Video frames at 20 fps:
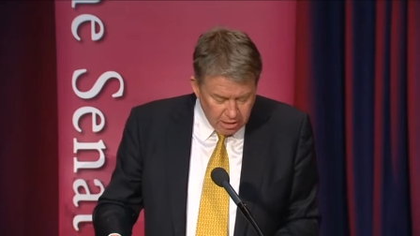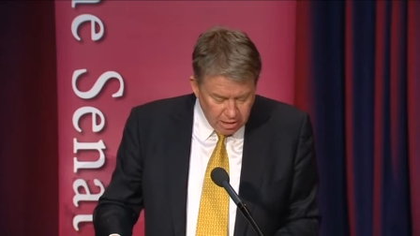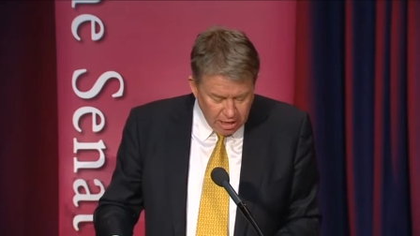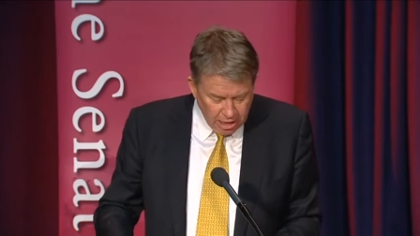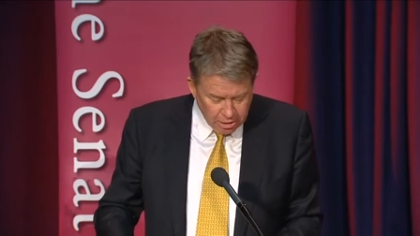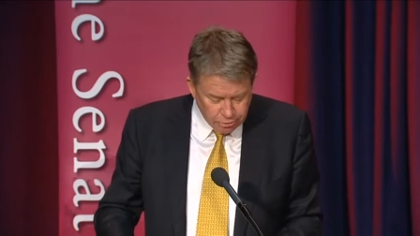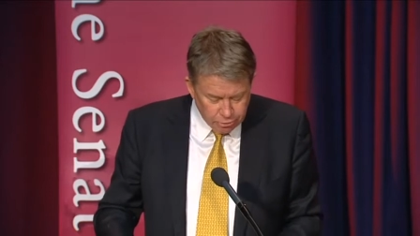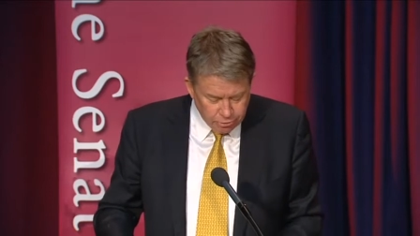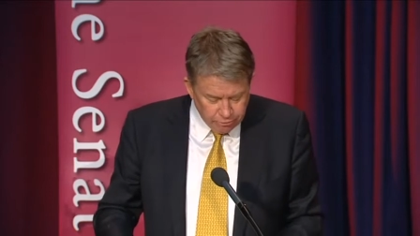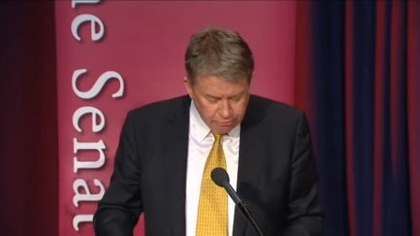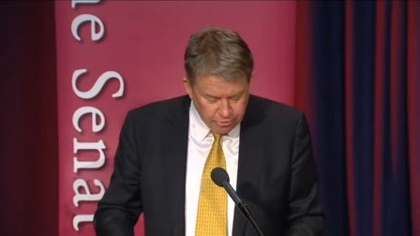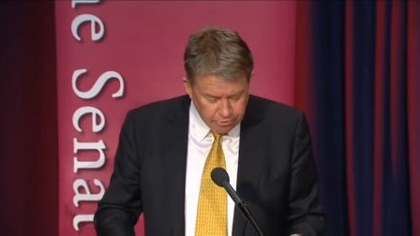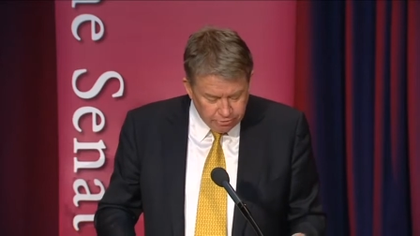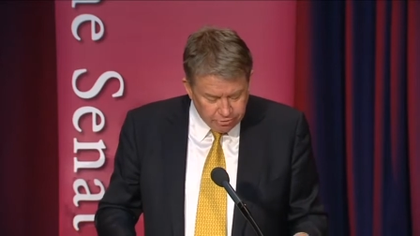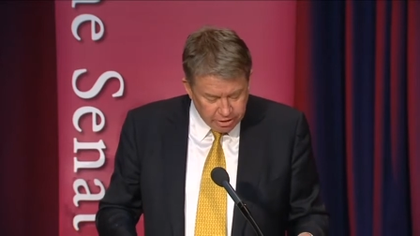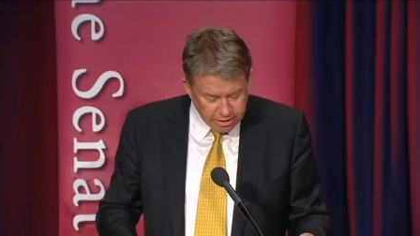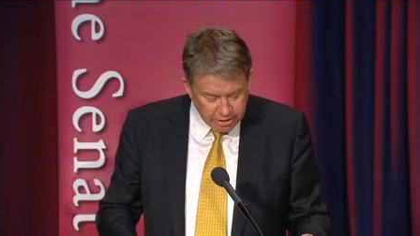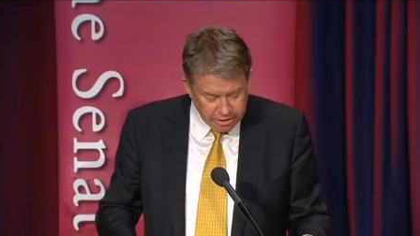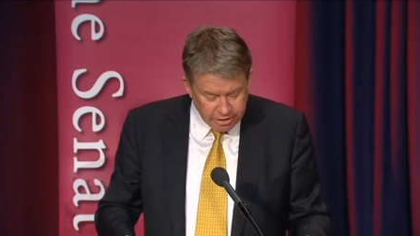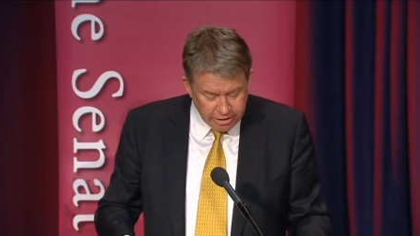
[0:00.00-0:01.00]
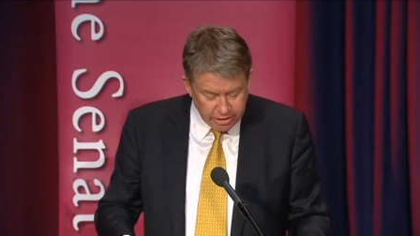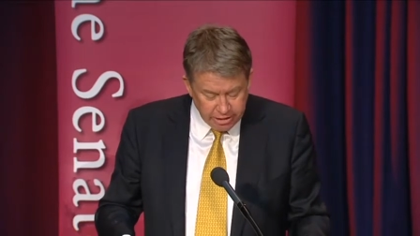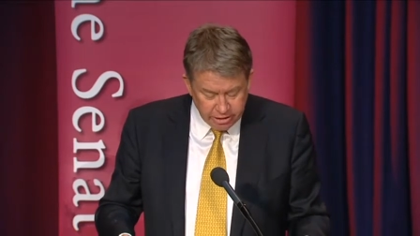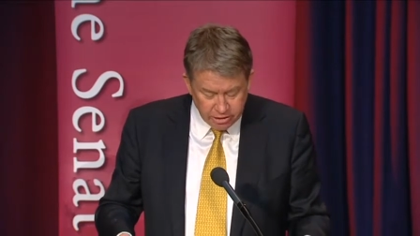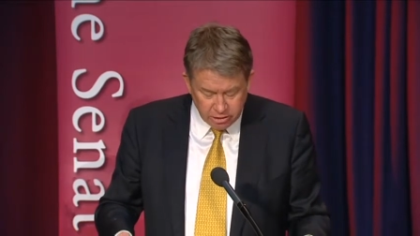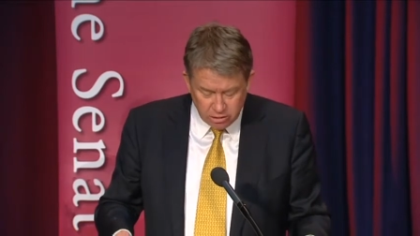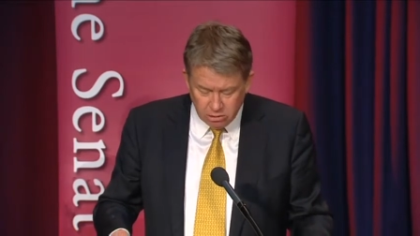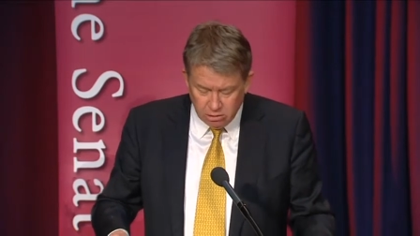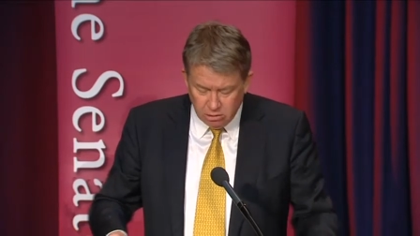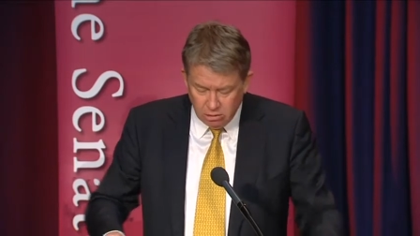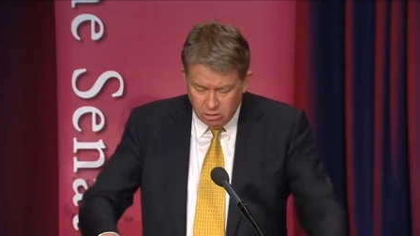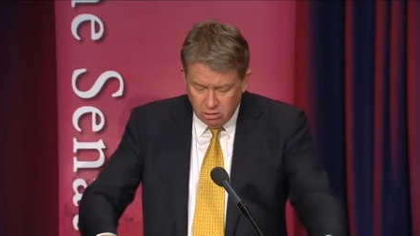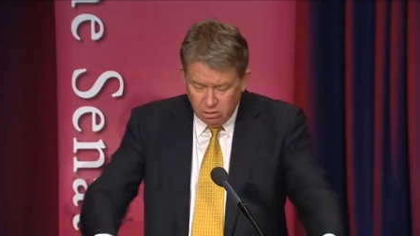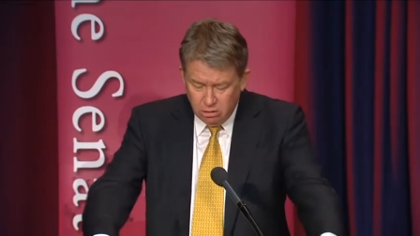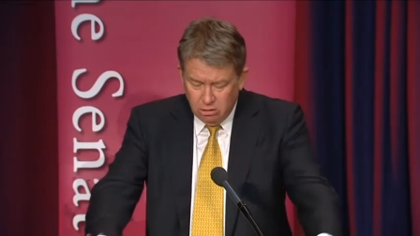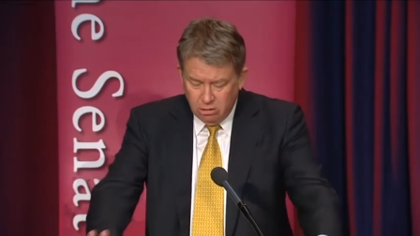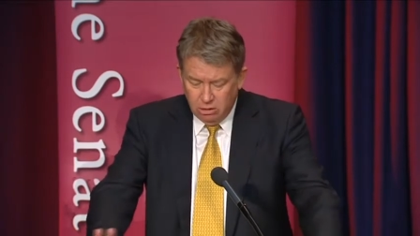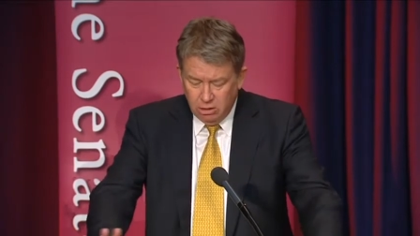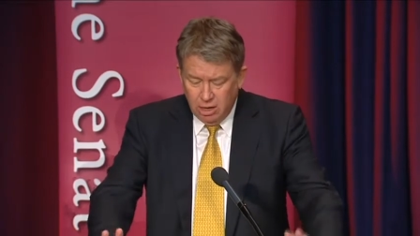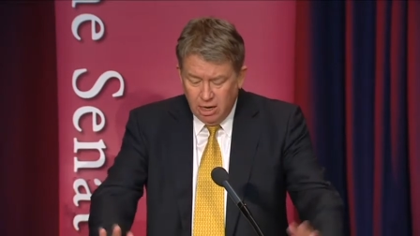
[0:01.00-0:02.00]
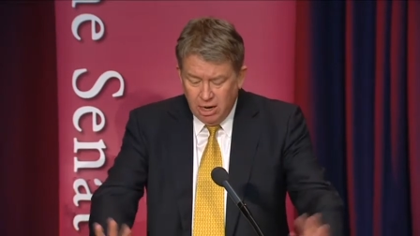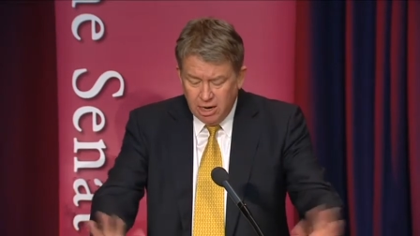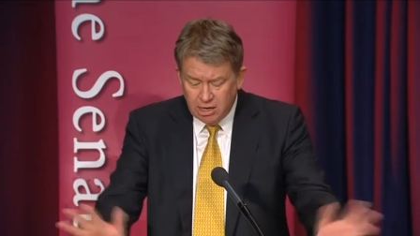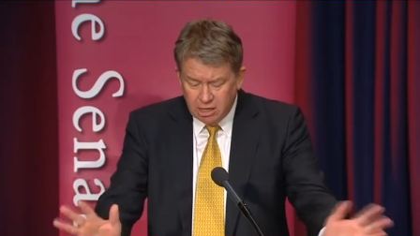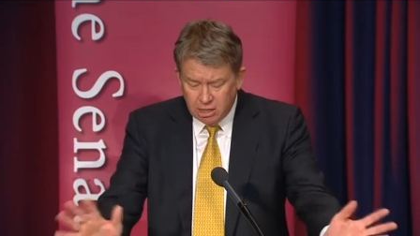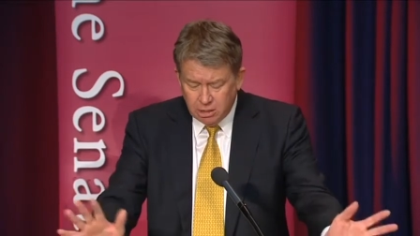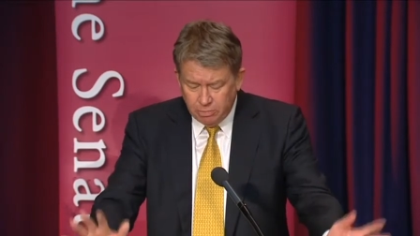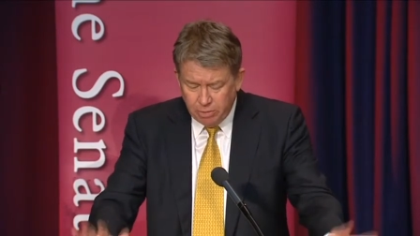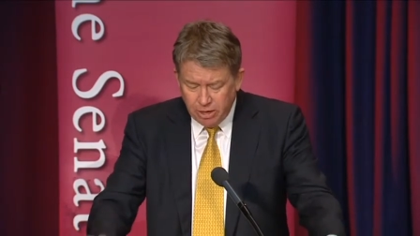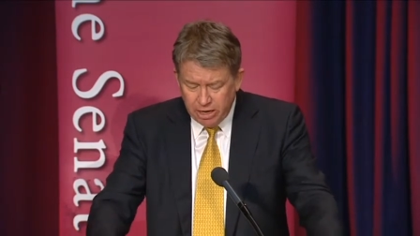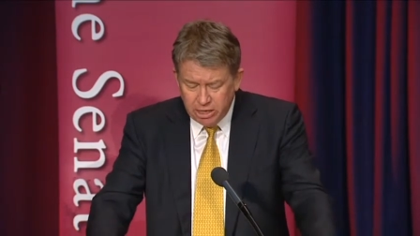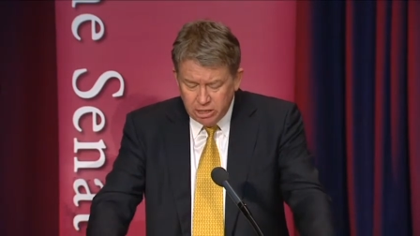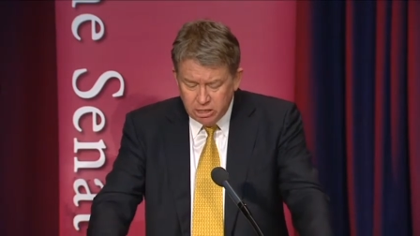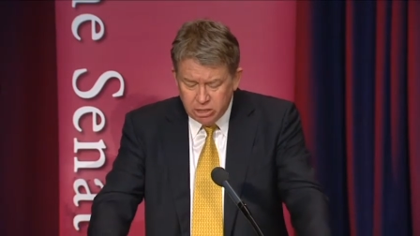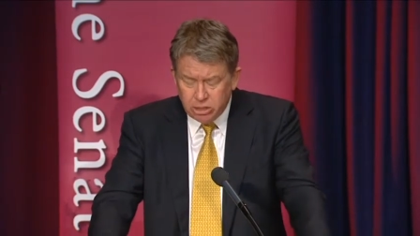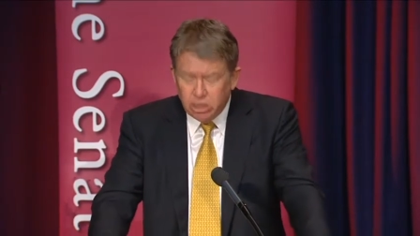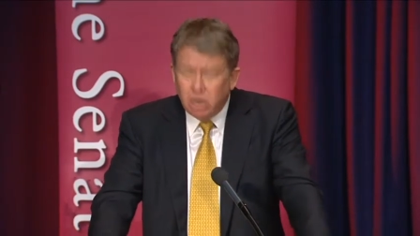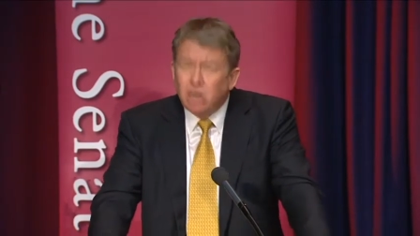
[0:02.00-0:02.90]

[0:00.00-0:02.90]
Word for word: 115 years and it depends